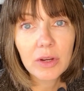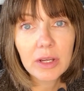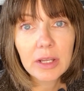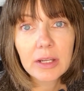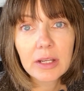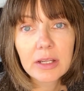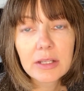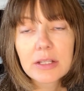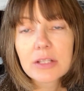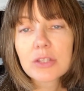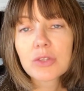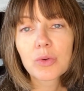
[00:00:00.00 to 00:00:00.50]

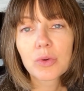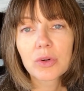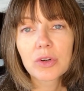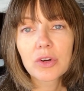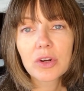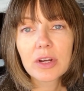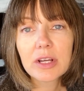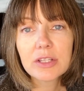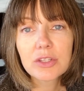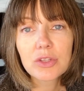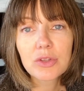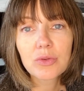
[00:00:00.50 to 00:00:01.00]
eating disorder,
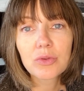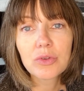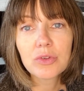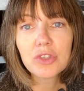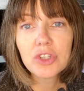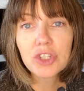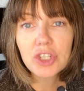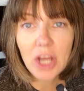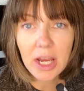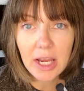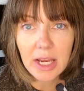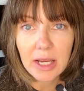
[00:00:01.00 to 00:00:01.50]
is through
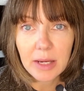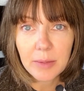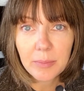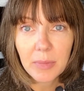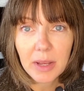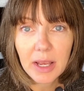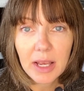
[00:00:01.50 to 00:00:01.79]
shame.